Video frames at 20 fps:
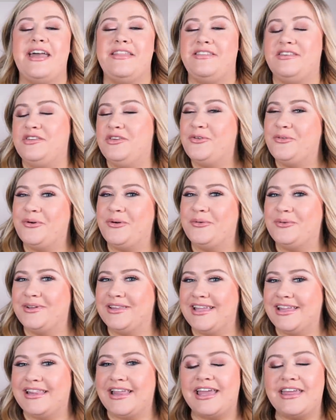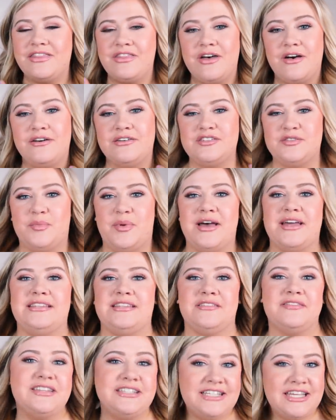I think you will really like those, but
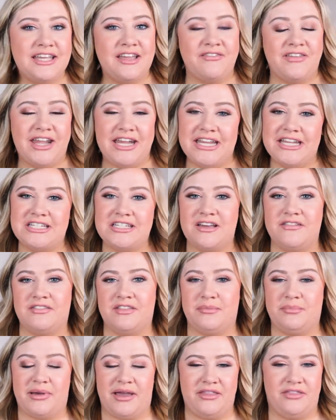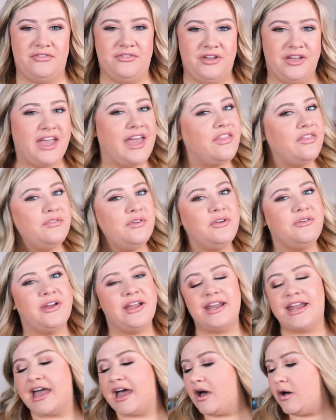definitely take advantage of the buy three, get three
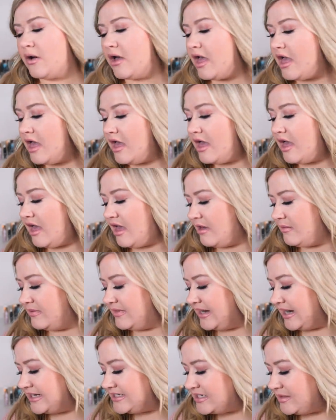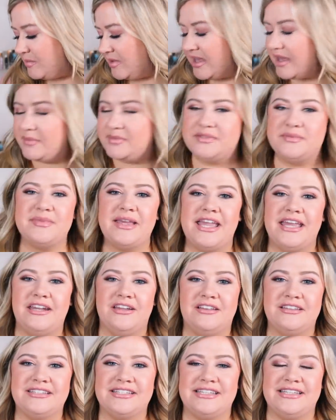right now. And then I did pick up some
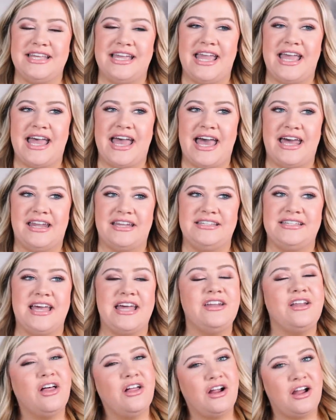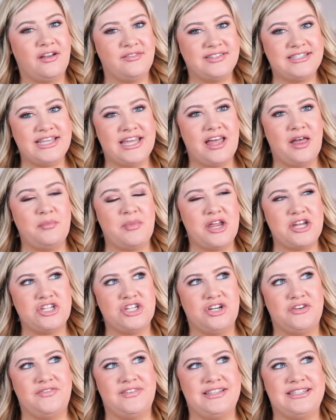candles because they had a $10 off sale. I'm not
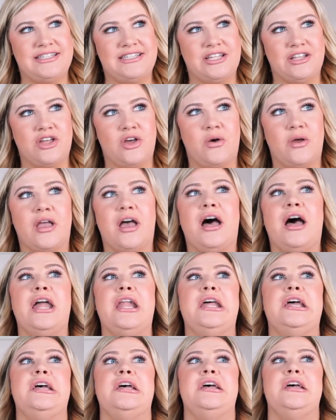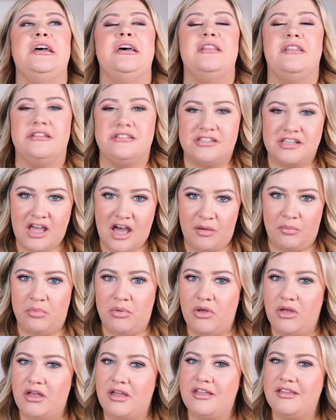sure if it's still going on. There's a
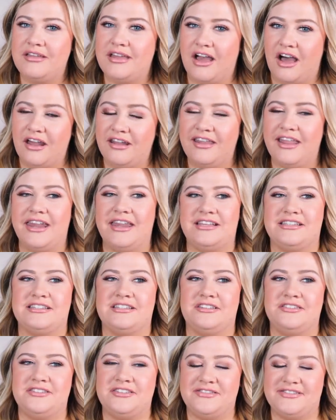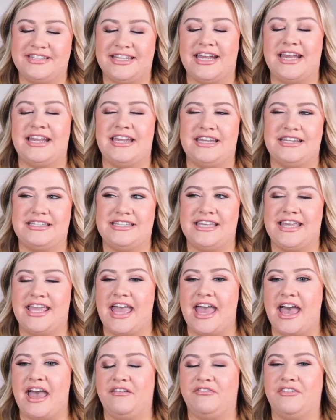couple online exclusives that I need to
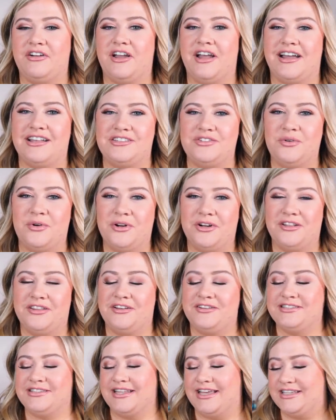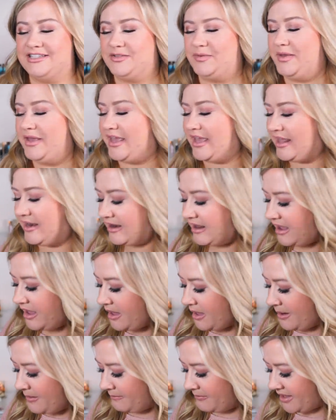get. I forgot to order those last weekend,
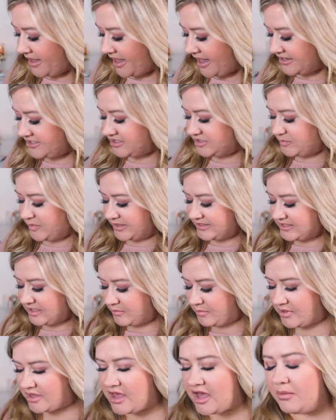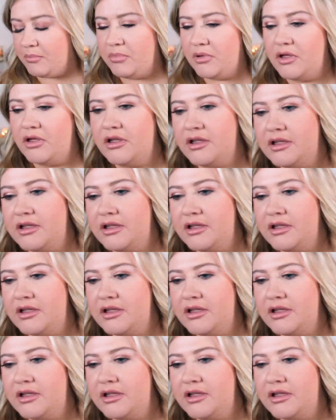but I just picked up a couple